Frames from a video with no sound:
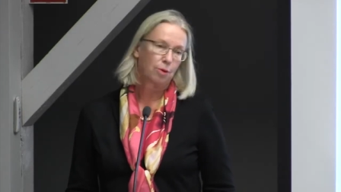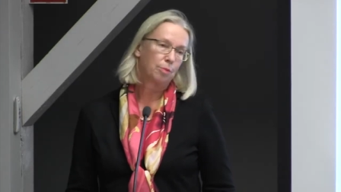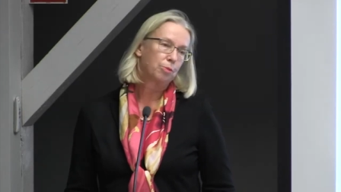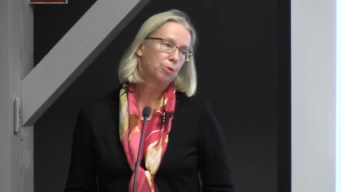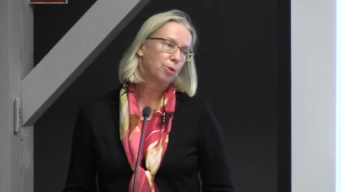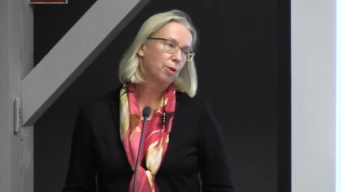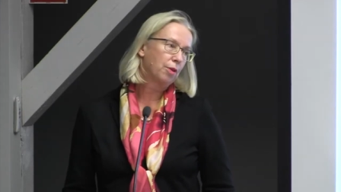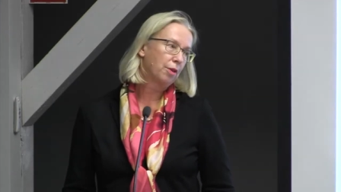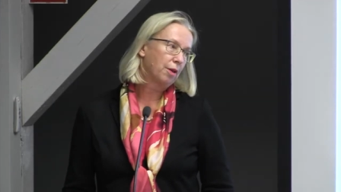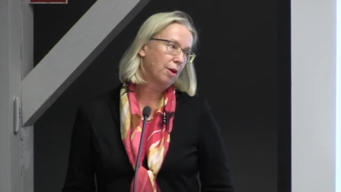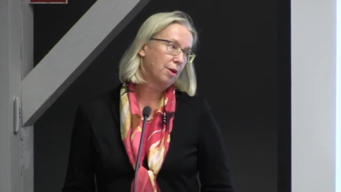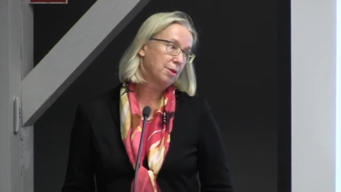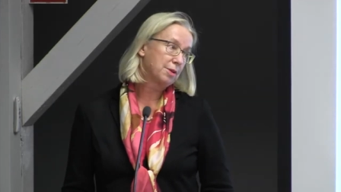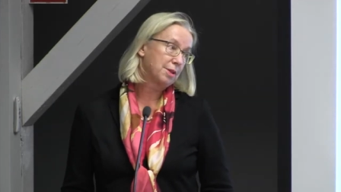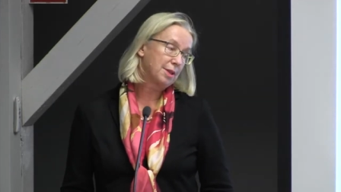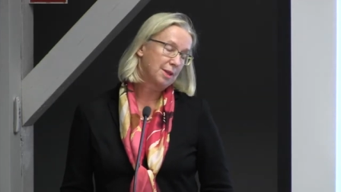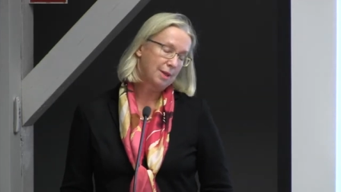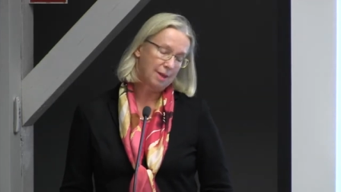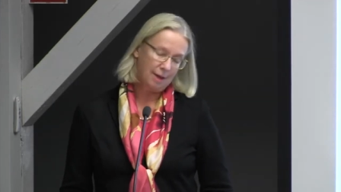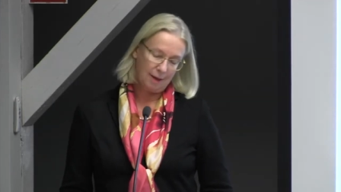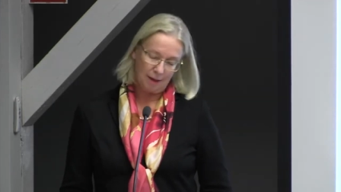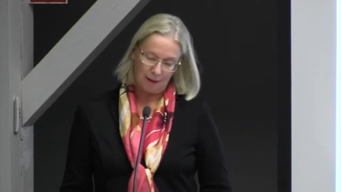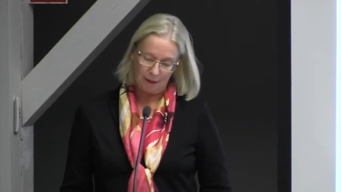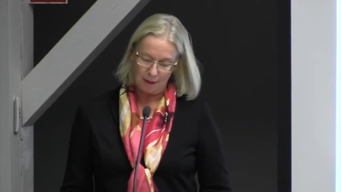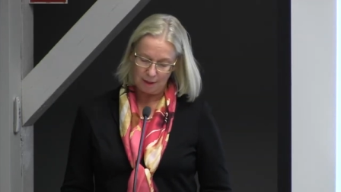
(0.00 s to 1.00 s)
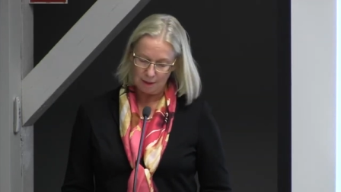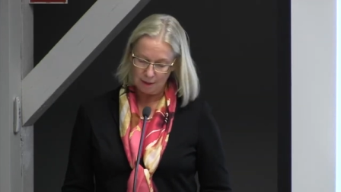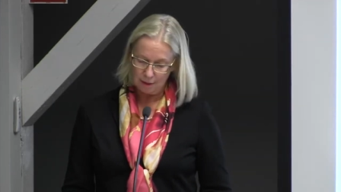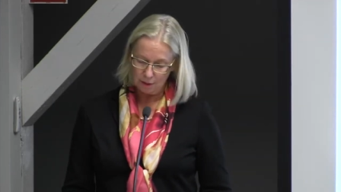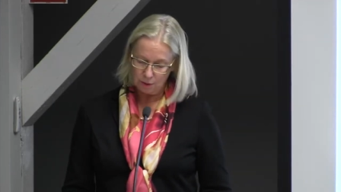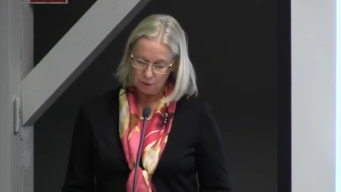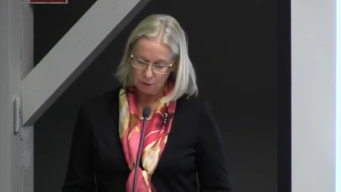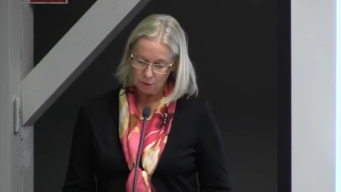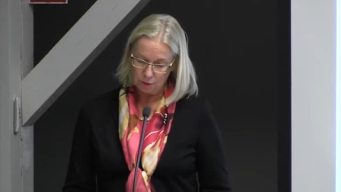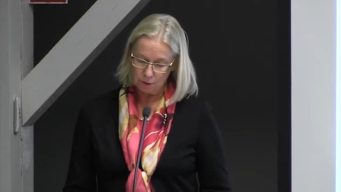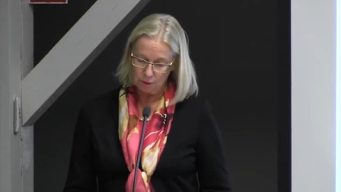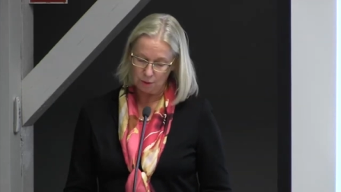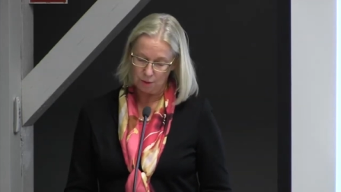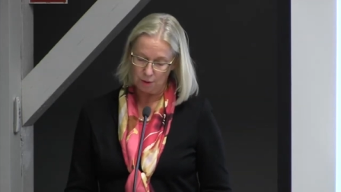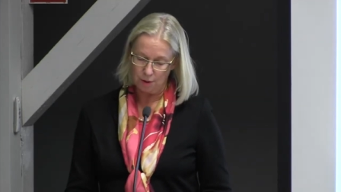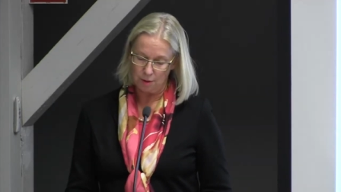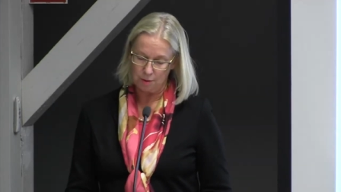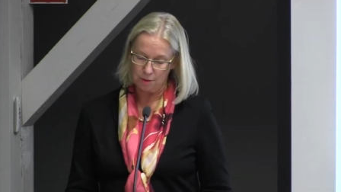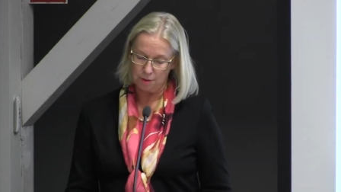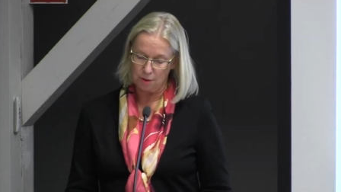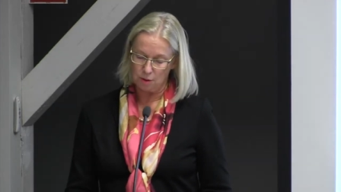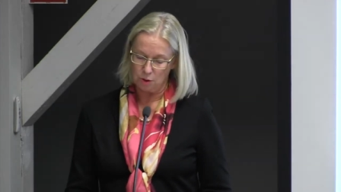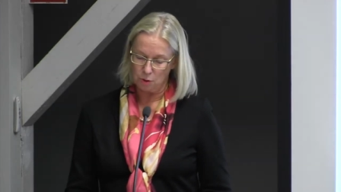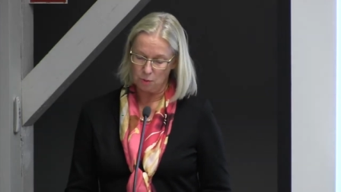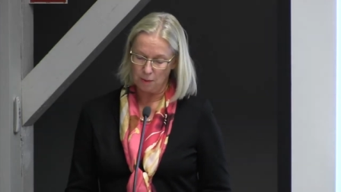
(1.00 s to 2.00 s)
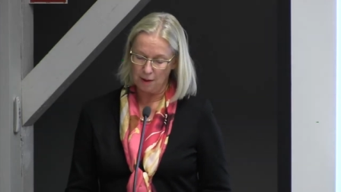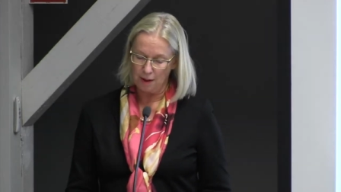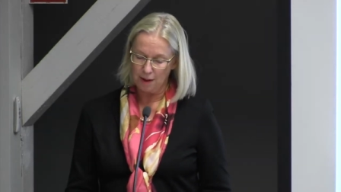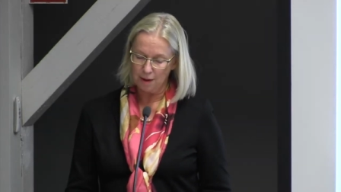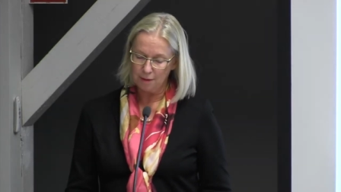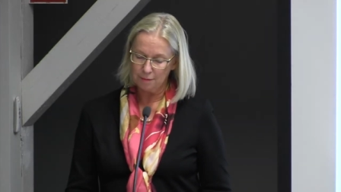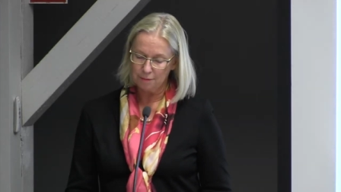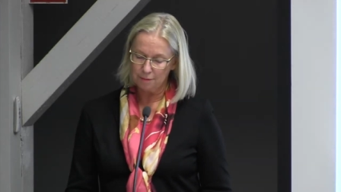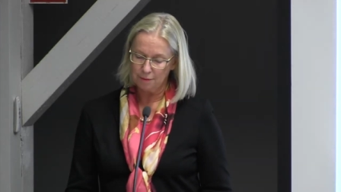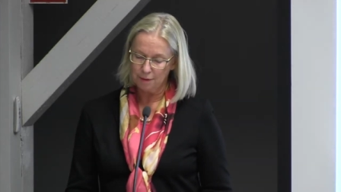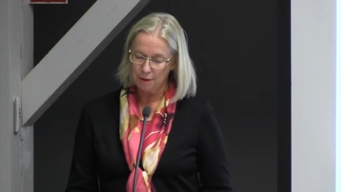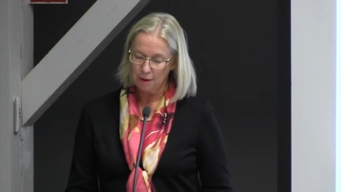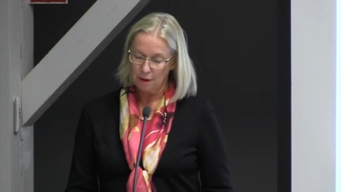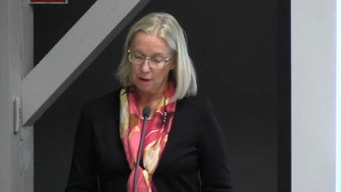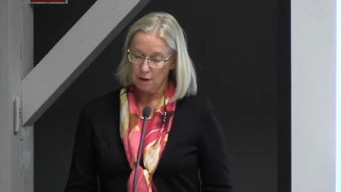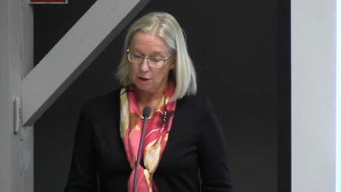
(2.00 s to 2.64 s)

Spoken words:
From 2009 to 2012,